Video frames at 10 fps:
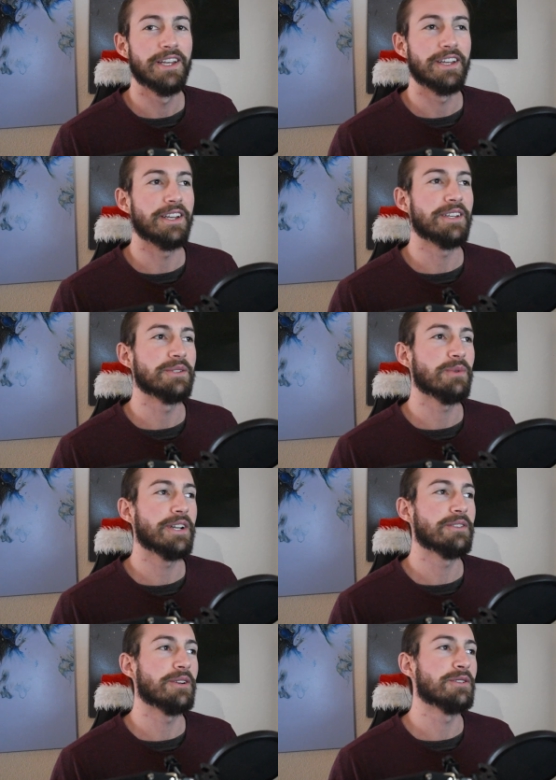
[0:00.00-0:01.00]
and what
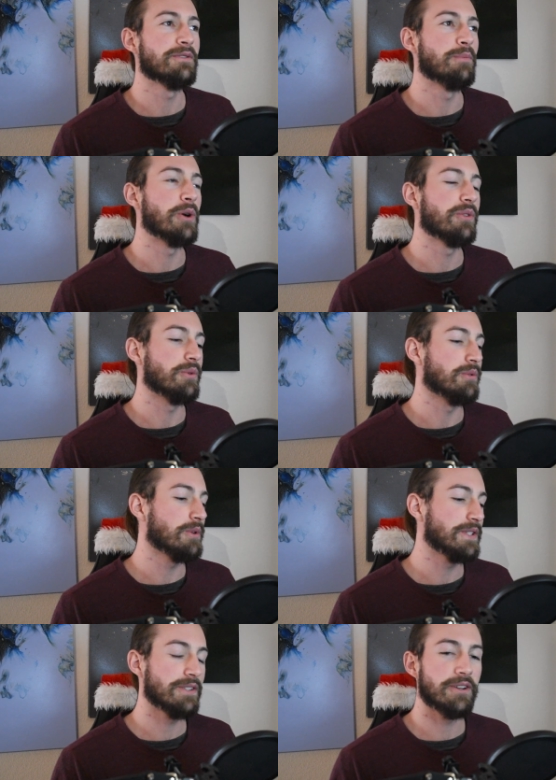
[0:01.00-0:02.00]
I learned both through
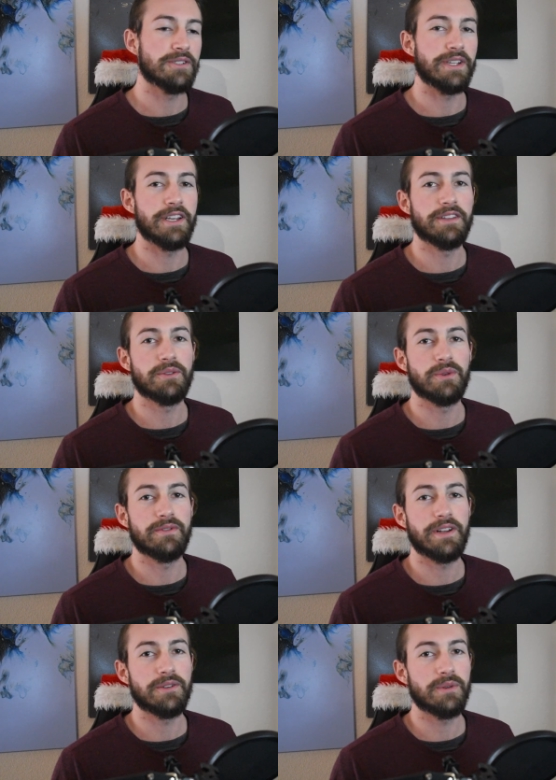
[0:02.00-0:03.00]
research and through
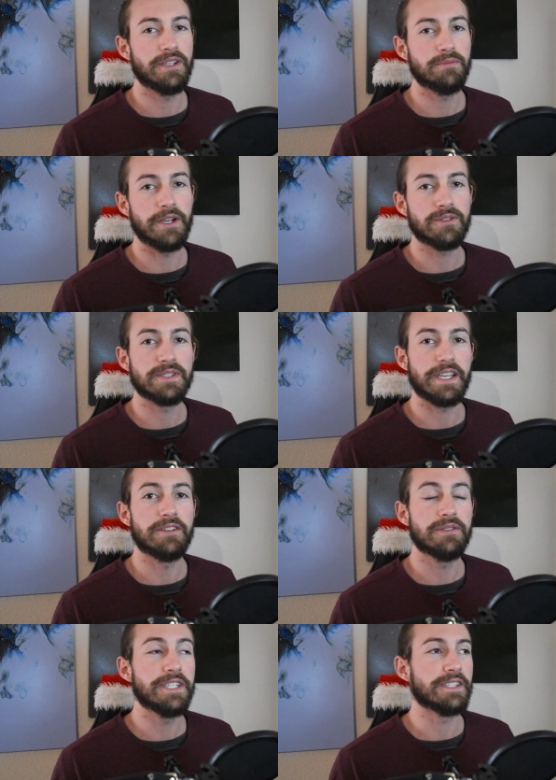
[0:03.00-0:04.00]
evaluating Michael's
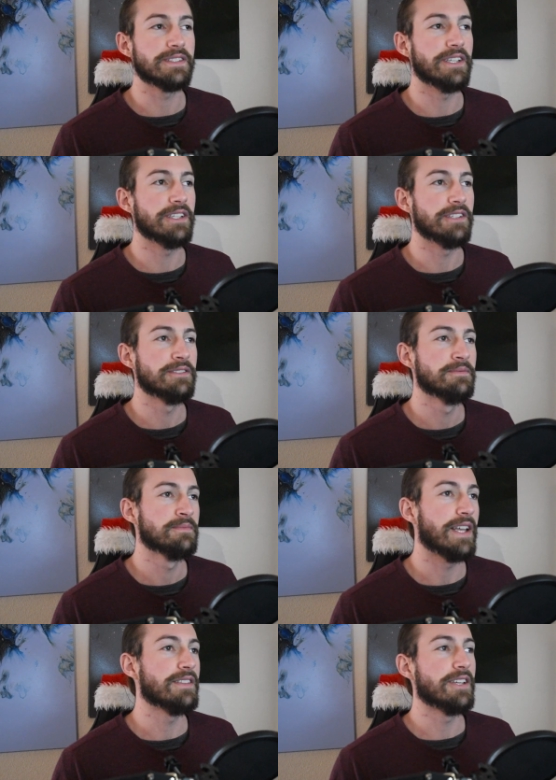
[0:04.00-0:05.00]
analytics data.
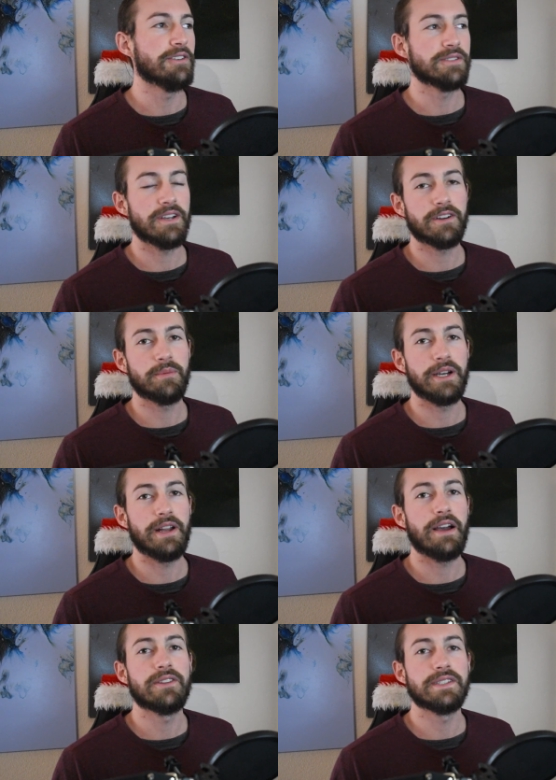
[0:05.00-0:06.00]
And then I'll talk about
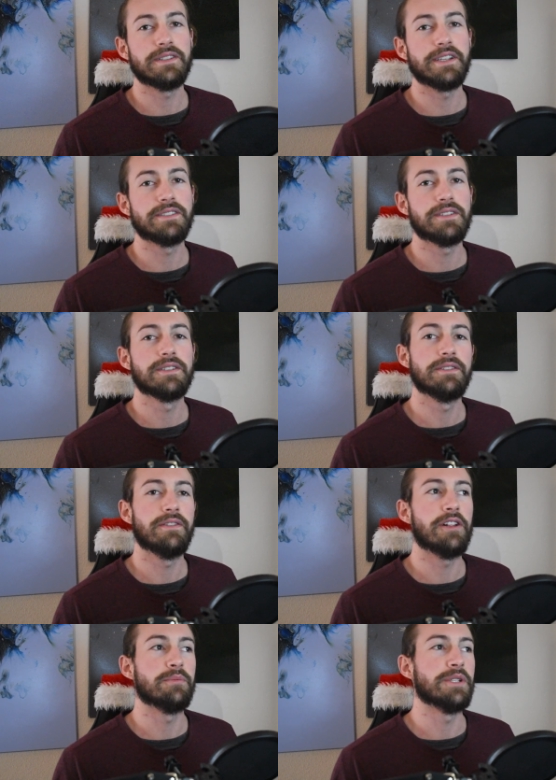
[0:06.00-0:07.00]
how this led to the
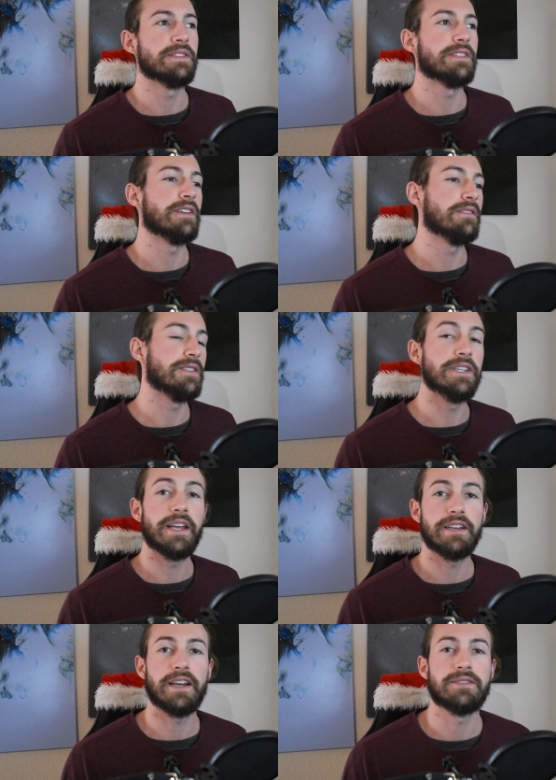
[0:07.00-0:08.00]
development of the
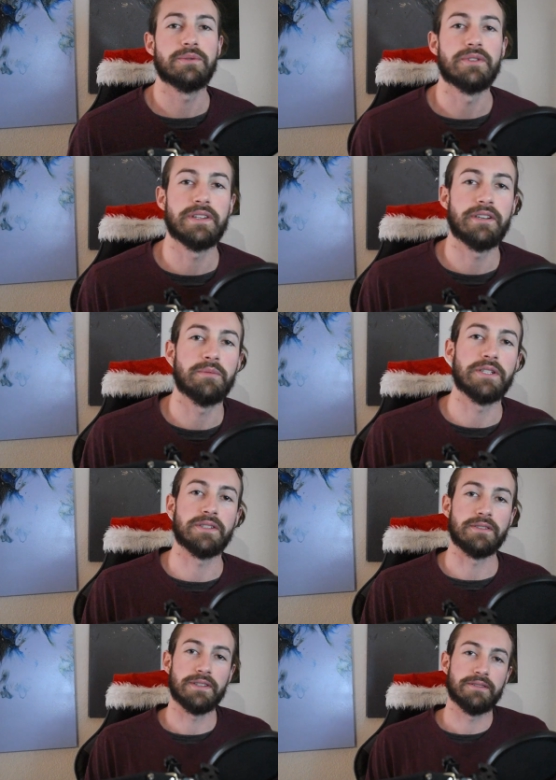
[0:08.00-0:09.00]
AI tool that I
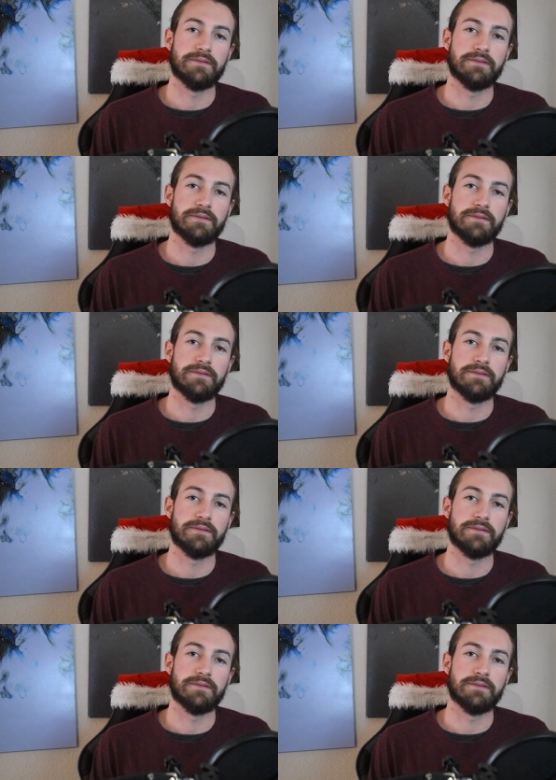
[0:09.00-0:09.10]
mentioned.